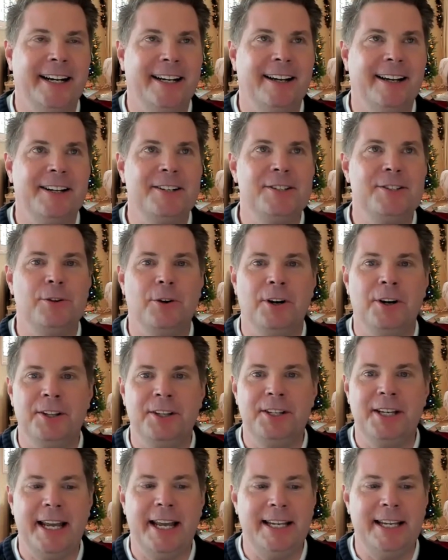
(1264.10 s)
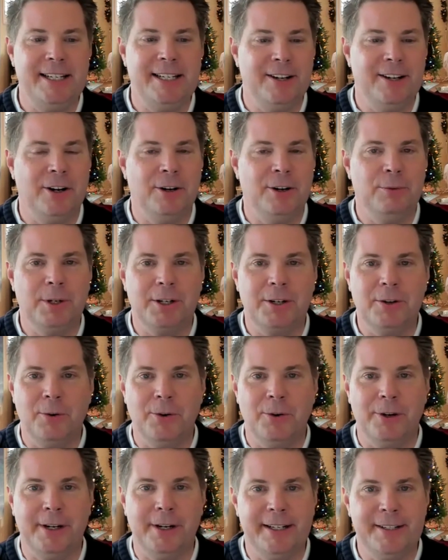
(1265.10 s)
and I got to do all the ADR
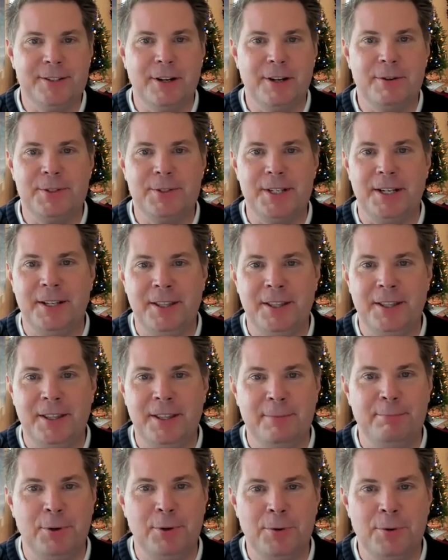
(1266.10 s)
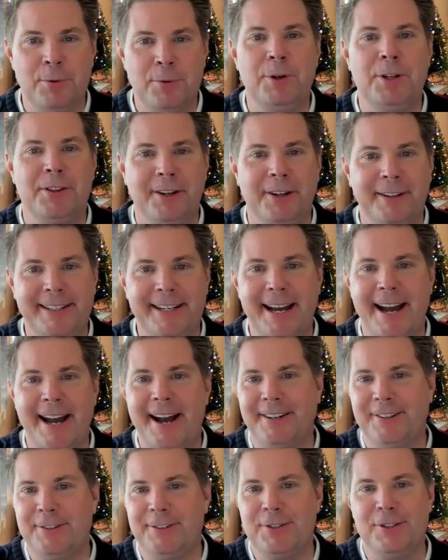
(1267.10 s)
recording. So I was in the booth with all the
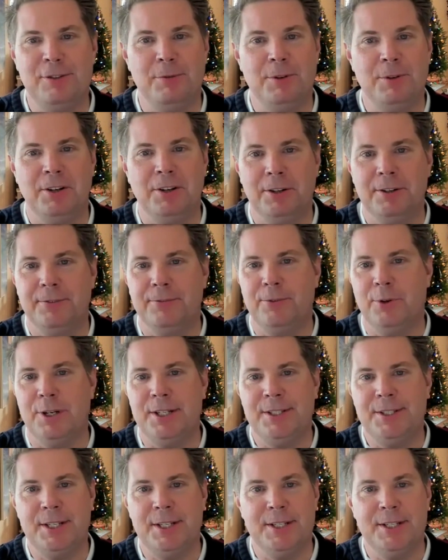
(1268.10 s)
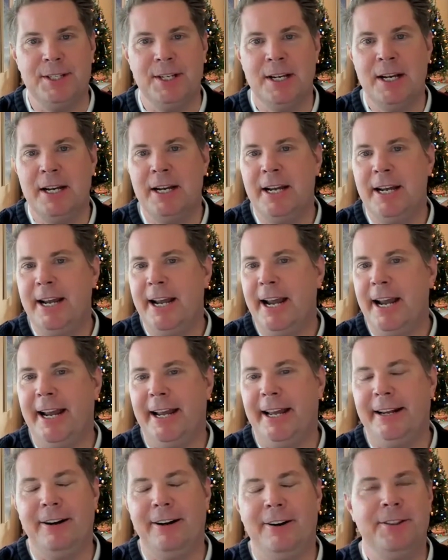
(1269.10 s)
actors doing all the voices.
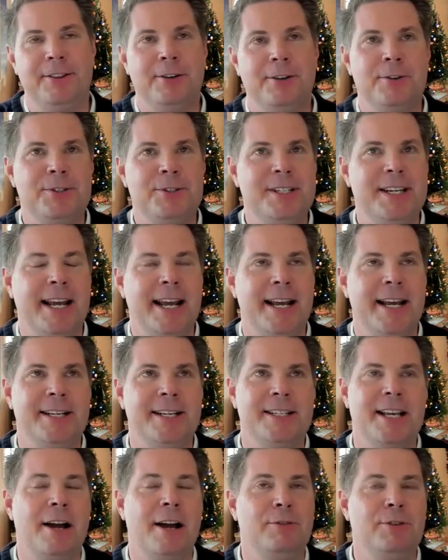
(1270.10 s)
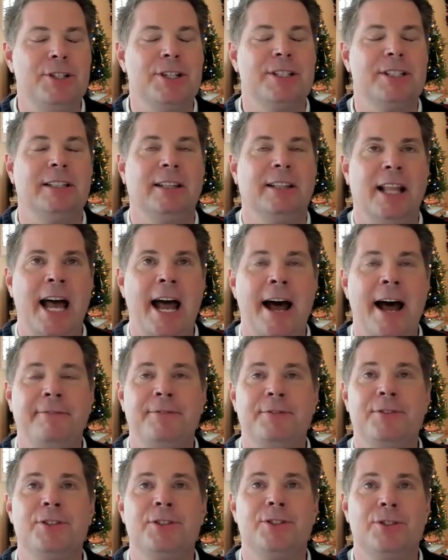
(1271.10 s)
And on those days, I would just
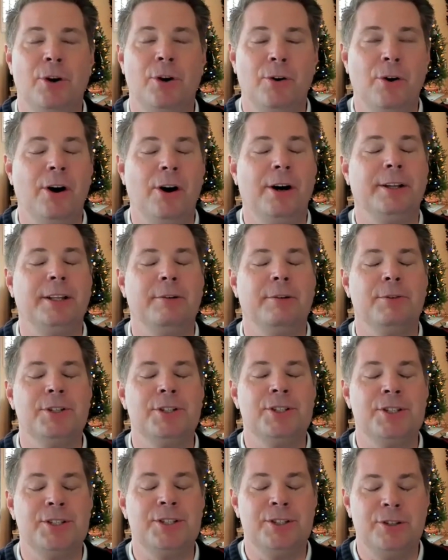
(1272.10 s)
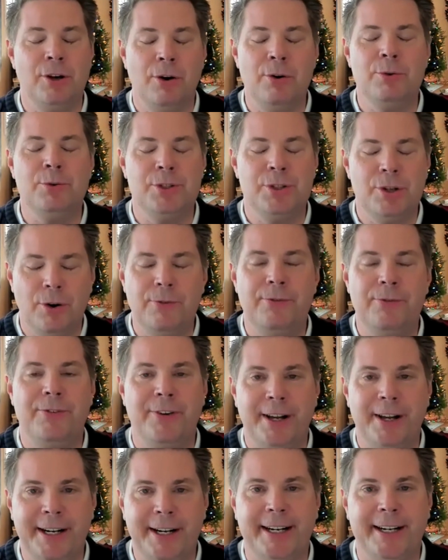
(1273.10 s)
laugh so hard. They were so
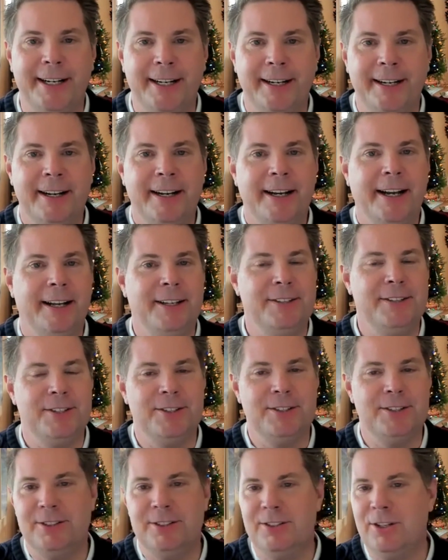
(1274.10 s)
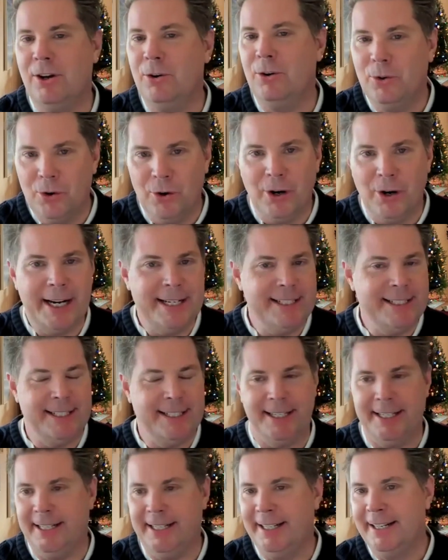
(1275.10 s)
funny. It's so
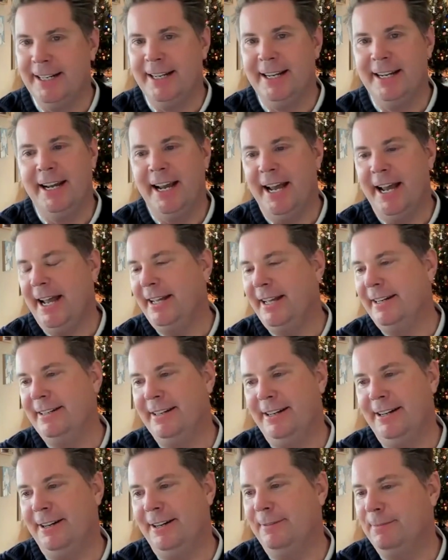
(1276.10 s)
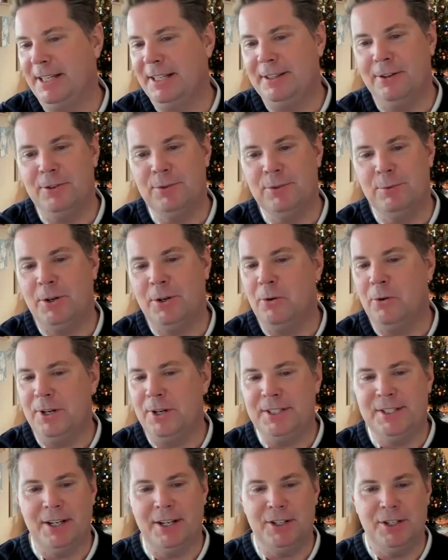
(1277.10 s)
crazy. And like those
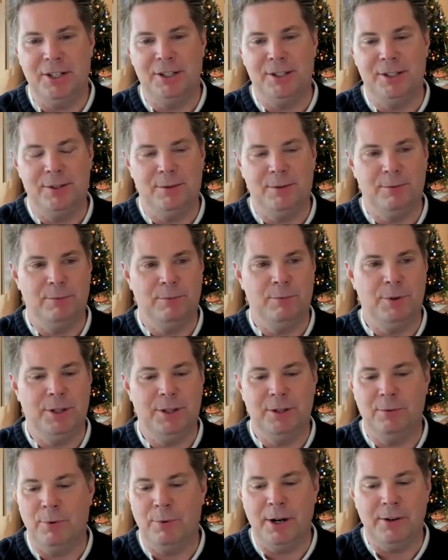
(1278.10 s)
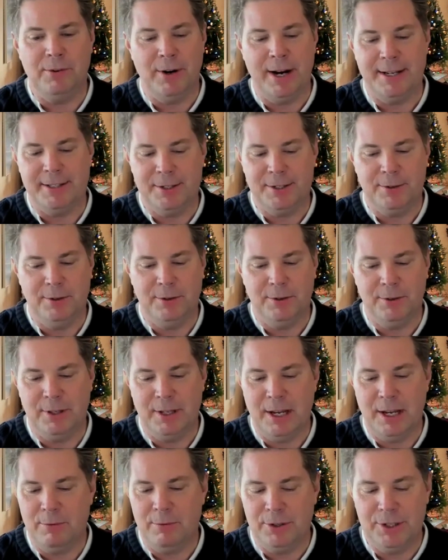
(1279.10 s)
recording sessions with the Rugrats crew,
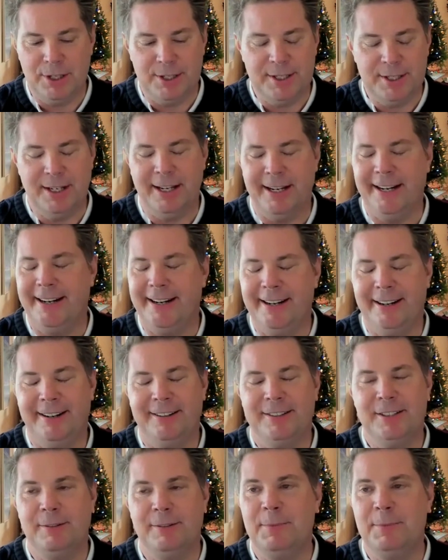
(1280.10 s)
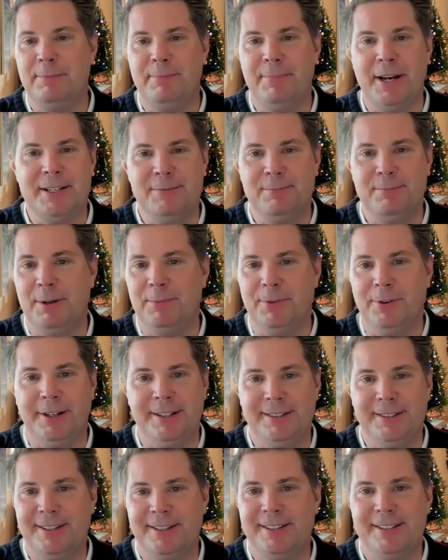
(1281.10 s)
they were just like some of the best
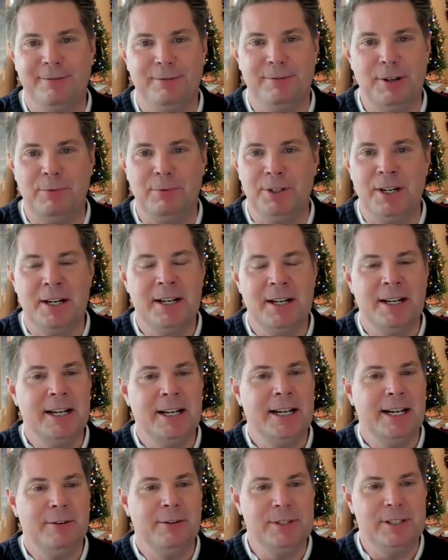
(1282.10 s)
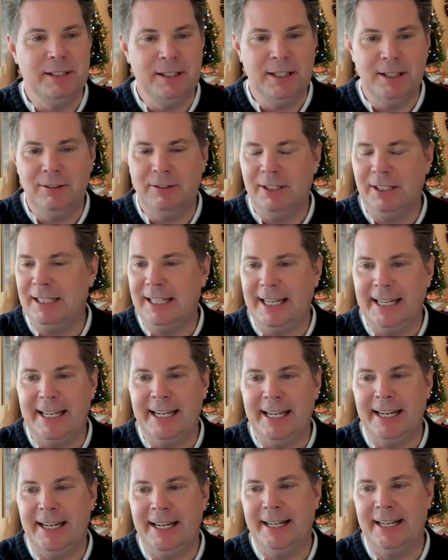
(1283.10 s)
memories, because it was literally
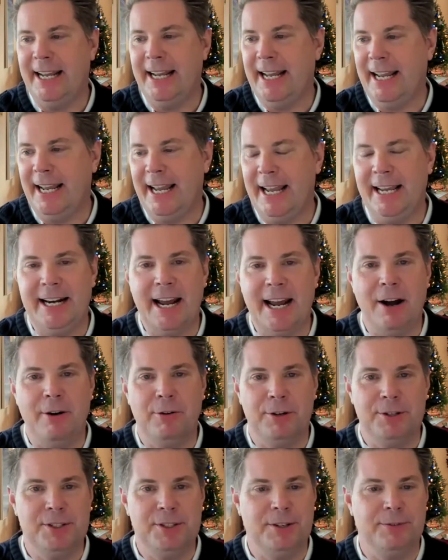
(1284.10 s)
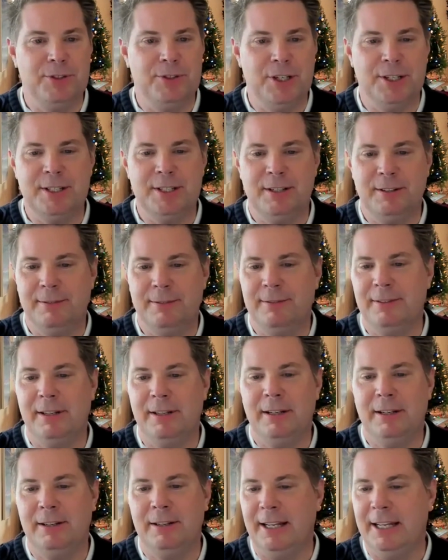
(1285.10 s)
like 8 hours of just
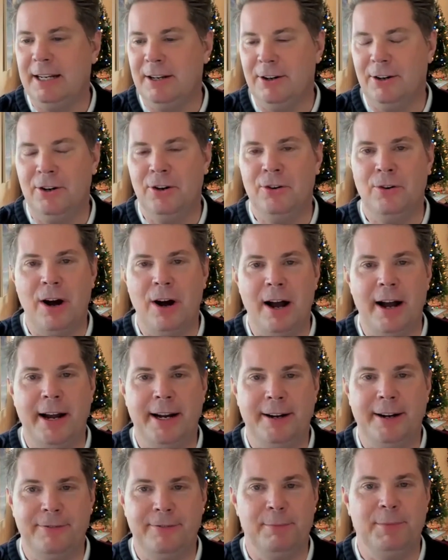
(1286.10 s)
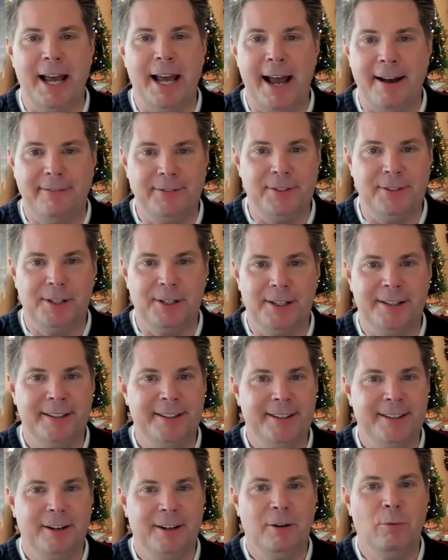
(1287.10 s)
like crying from
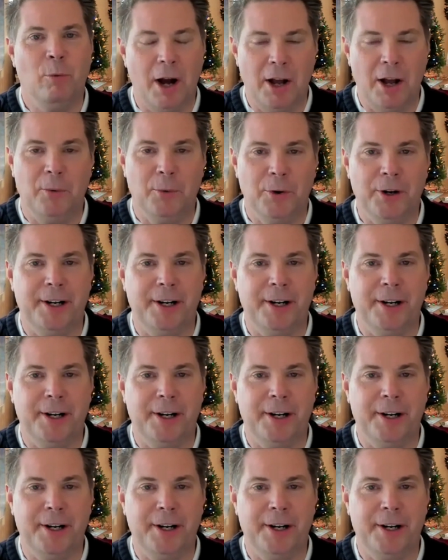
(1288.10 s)
laughter while